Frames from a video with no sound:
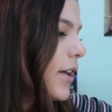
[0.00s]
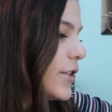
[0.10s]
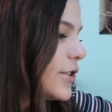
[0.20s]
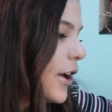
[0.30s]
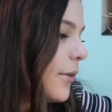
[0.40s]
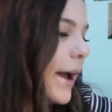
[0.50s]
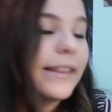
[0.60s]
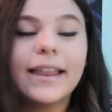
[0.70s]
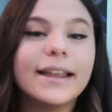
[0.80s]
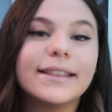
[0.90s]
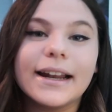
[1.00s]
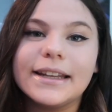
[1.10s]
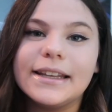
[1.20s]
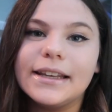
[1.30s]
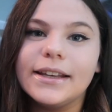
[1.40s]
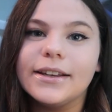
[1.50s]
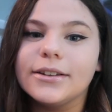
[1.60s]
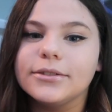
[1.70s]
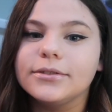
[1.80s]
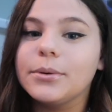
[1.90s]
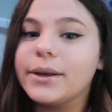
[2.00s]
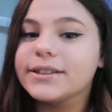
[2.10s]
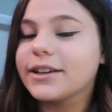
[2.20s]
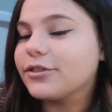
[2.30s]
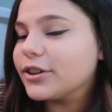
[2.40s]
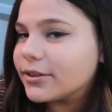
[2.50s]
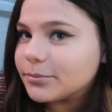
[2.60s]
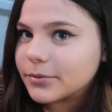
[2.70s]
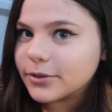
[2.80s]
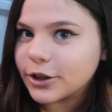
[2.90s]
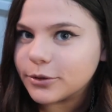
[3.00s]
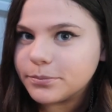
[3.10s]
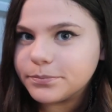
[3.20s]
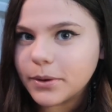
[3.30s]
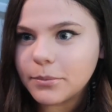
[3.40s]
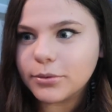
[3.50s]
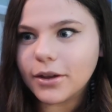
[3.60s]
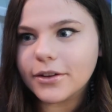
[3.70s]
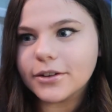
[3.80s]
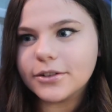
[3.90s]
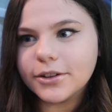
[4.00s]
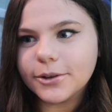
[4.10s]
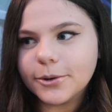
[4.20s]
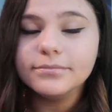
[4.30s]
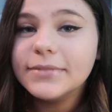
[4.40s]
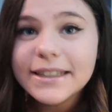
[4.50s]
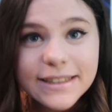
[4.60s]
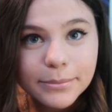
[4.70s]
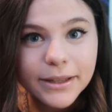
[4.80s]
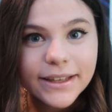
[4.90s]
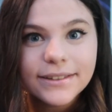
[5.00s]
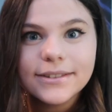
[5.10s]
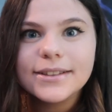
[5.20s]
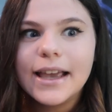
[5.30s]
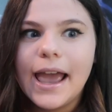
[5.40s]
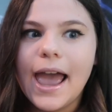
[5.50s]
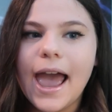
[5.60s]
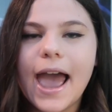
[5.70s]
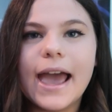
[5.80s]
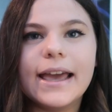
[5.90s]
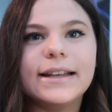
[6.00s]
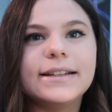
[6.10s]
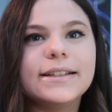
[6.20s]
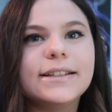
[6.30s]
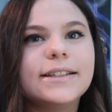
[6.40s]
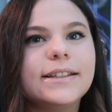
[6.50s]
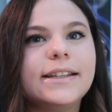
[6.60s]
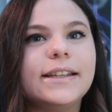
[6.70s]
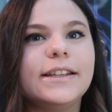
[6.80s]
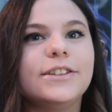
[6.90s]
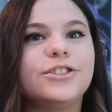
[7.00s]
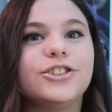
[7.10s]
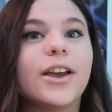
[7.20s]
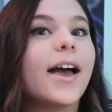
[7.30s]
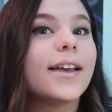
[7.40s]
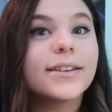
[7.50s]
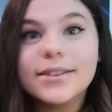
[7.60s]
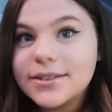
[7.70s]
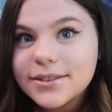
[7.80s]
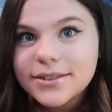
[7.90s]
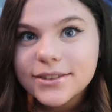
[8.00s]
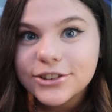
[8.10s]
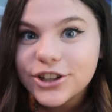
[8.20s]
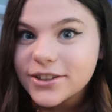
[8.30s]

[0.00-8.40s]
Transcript: So I like that he was like a really good big brother to his siblings, and he's just